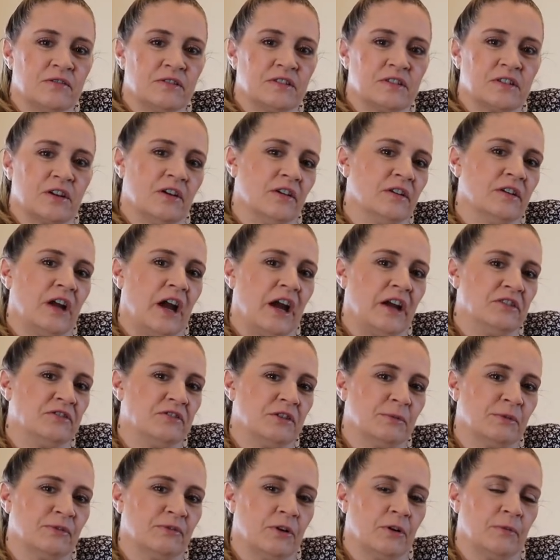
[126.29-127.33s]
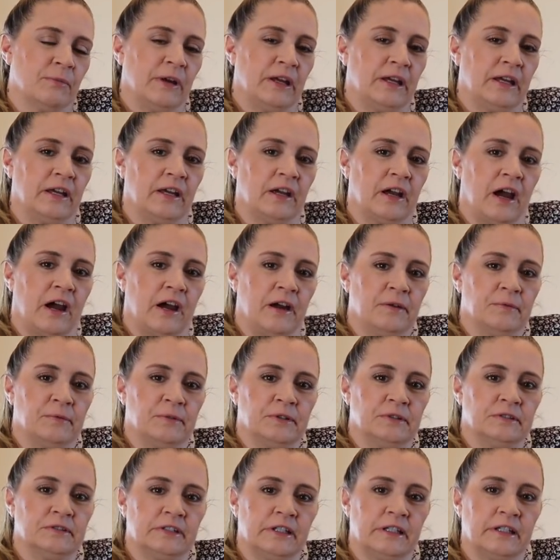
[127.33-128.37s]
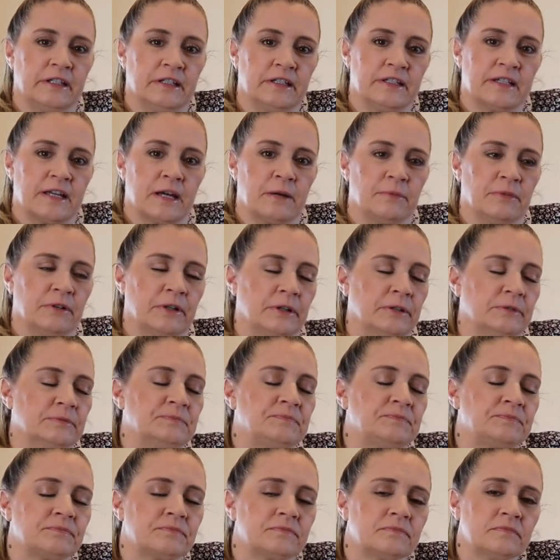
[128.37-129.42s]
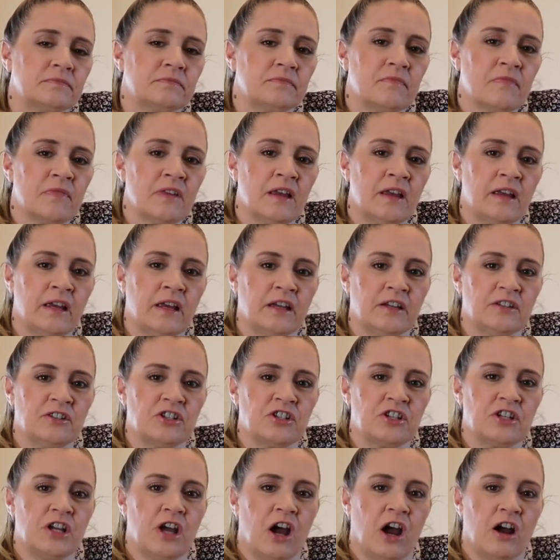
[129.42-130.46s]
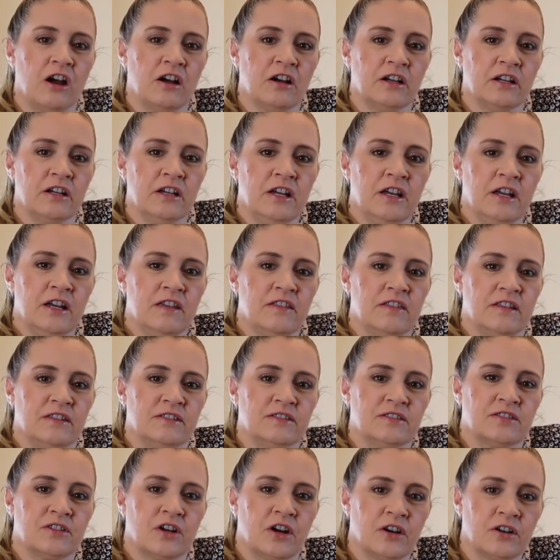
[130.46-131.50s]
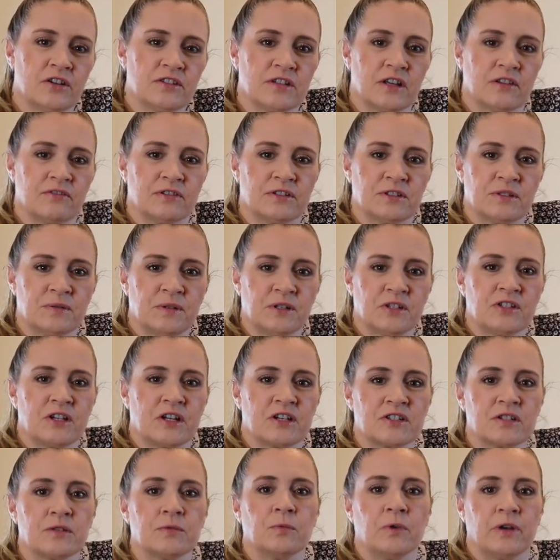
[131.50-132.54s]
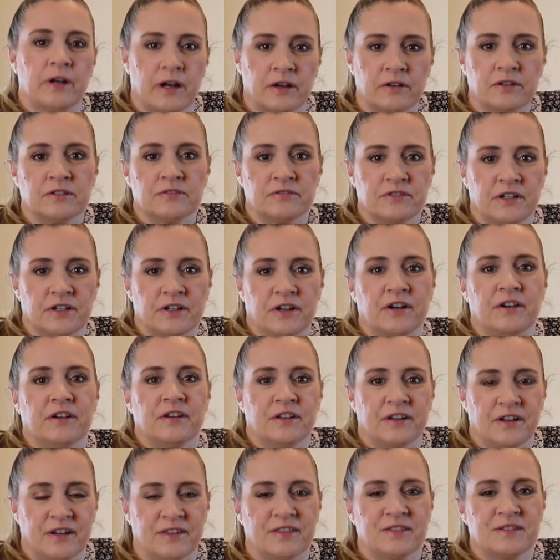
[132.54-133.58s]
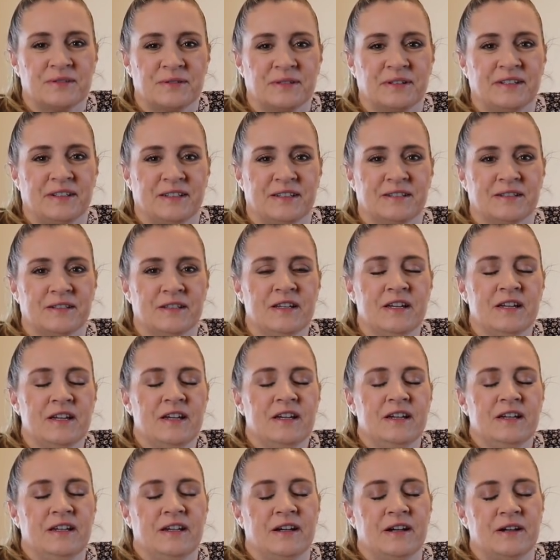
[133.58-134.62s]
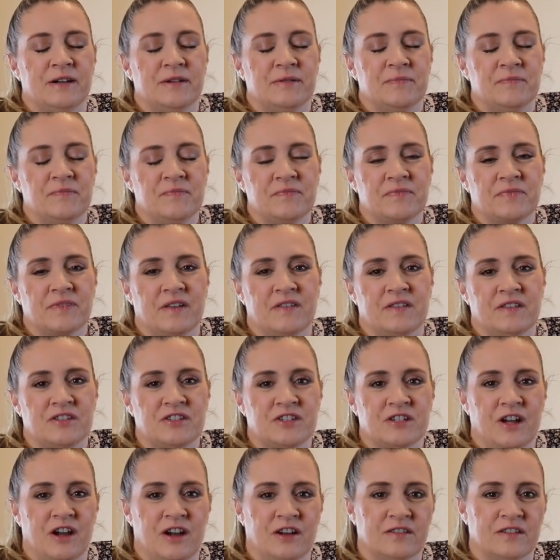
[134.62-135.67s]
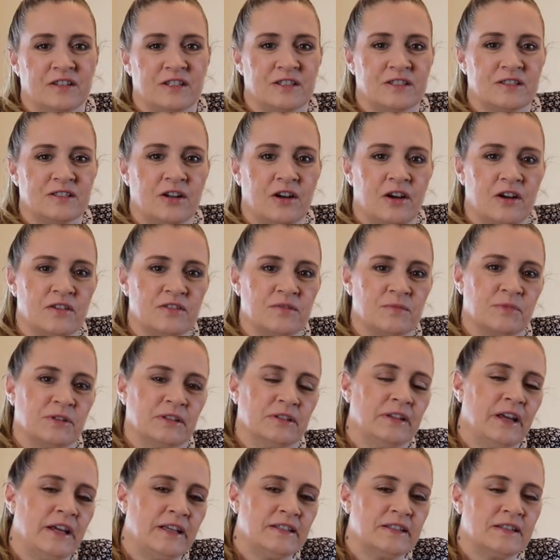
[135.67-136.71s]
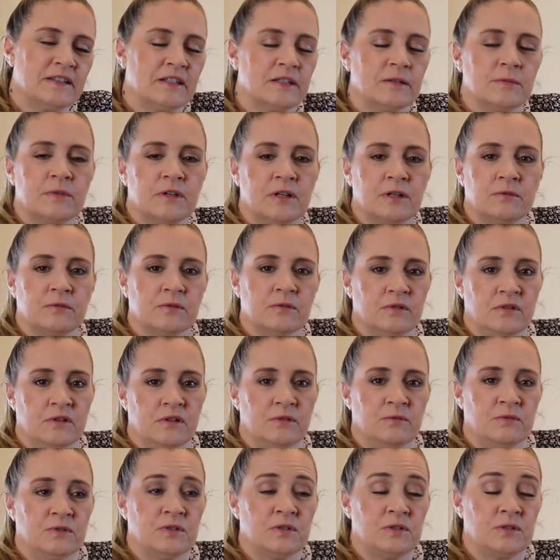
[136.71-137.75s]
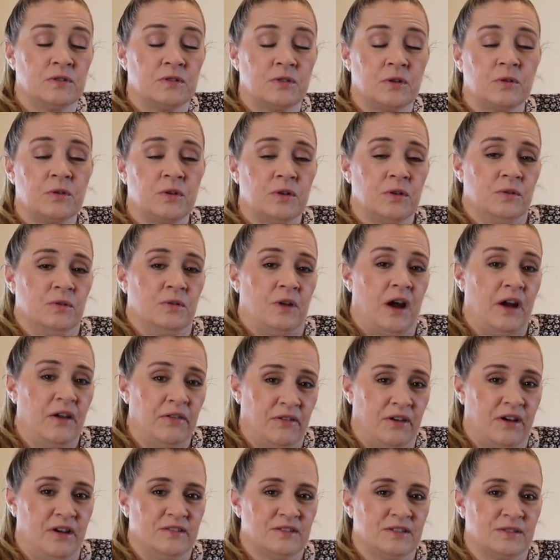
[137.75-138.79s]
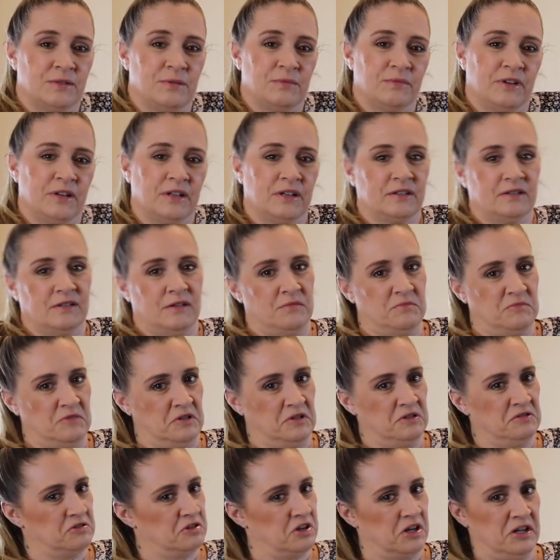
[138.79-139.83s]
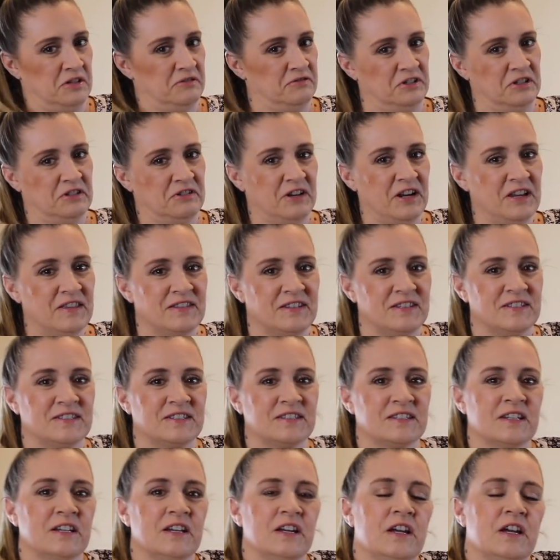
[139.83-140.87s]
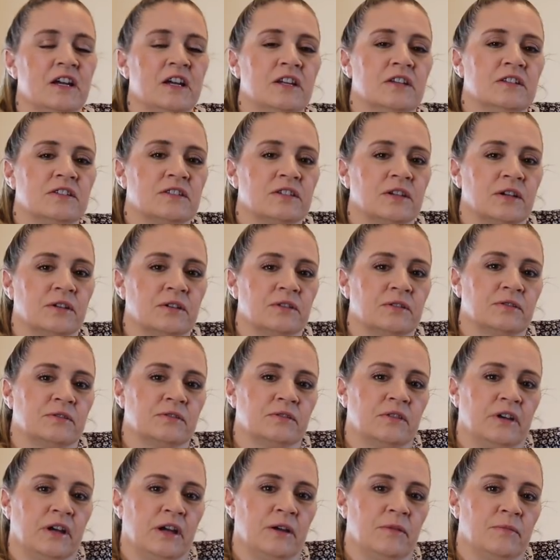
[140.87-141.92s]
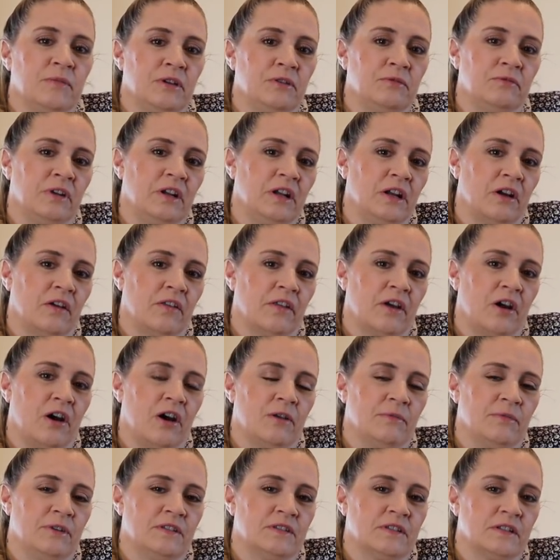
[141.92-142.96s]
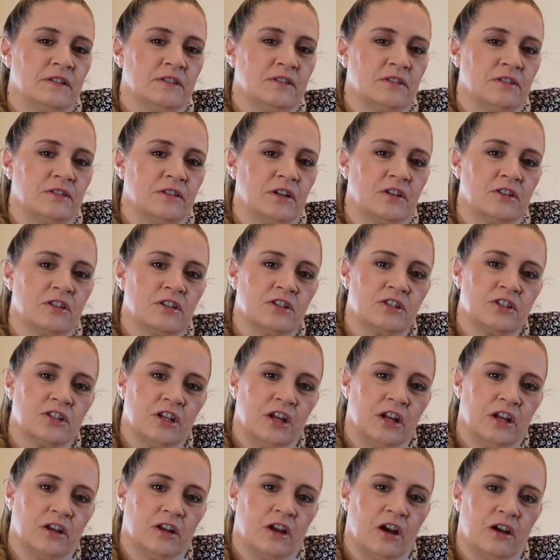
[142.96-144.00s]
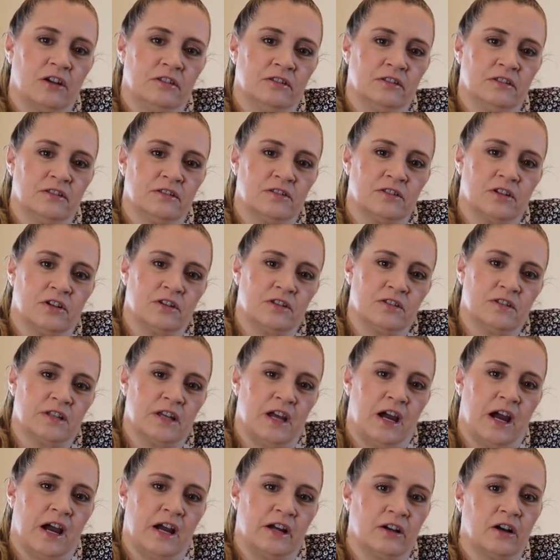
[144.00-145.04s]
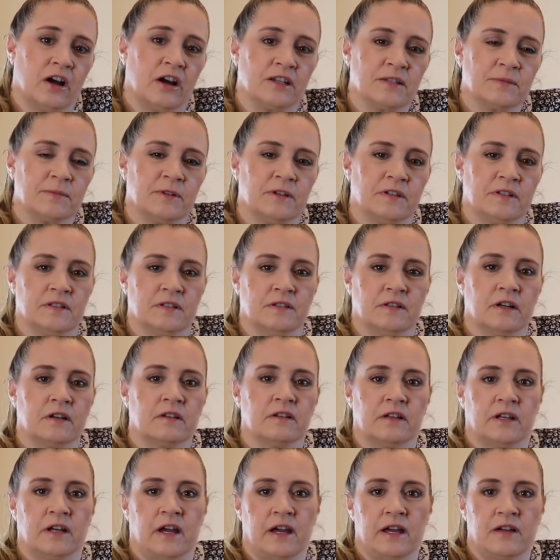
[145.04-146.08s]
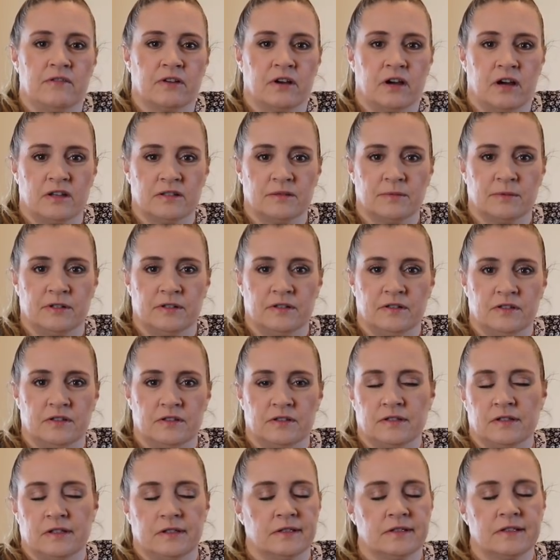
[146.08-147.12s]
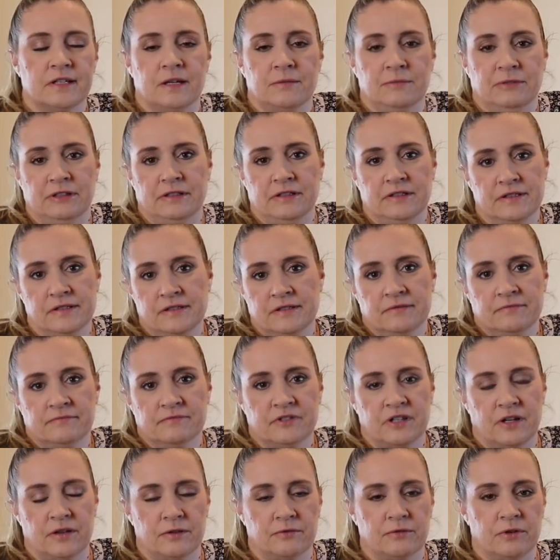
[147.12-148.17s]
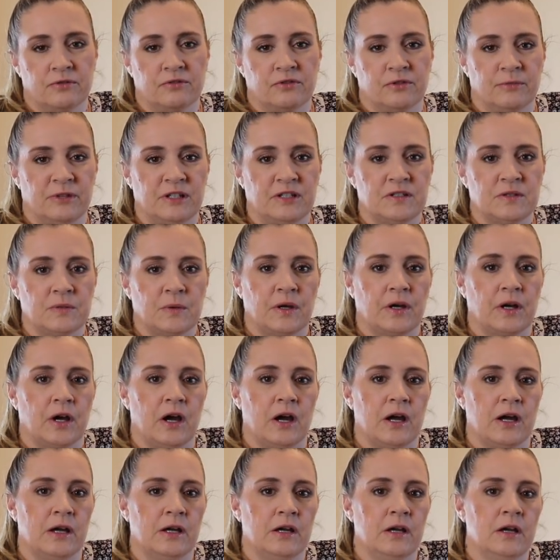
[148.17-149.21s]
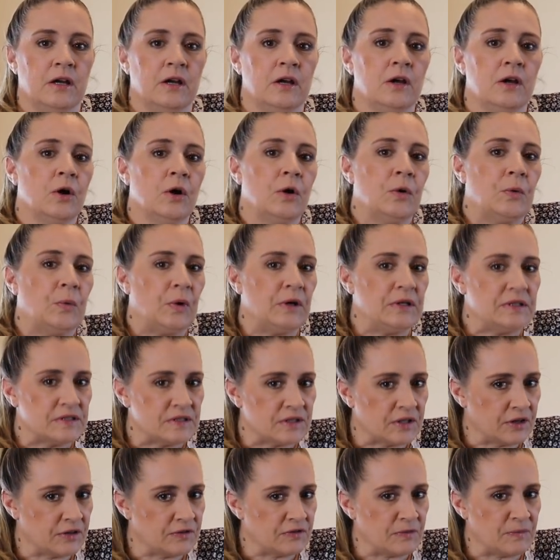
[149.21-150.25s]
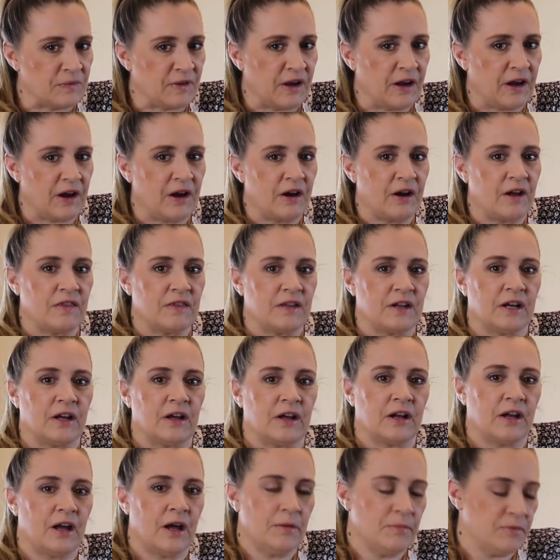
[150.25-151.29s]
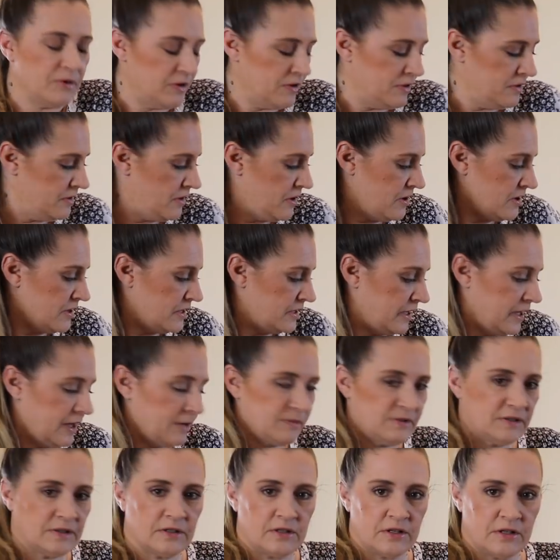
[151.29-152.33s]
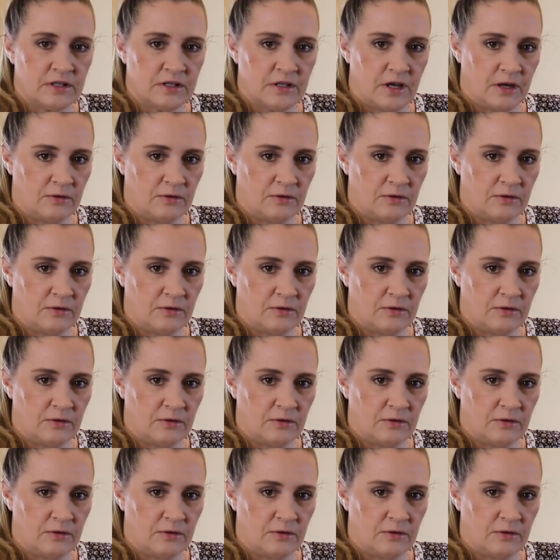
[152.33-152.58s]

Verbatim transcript: It's called I Dream of Homemaking. I will link it down below. And she hung these stars off a twig. She actually went out in her front yard and cut the twig down. And then she hung these stars and put lights in them. It was so cute, I thought. So I'm like, I'm gonna try and recreate this. So in reading all the comments, it turned out that she had gotten the stars at Cost Plus, and luckily I have a Cost Plus just like 10 minutes down the road for me. So I got one star from there, and then I got a couple on Amazon.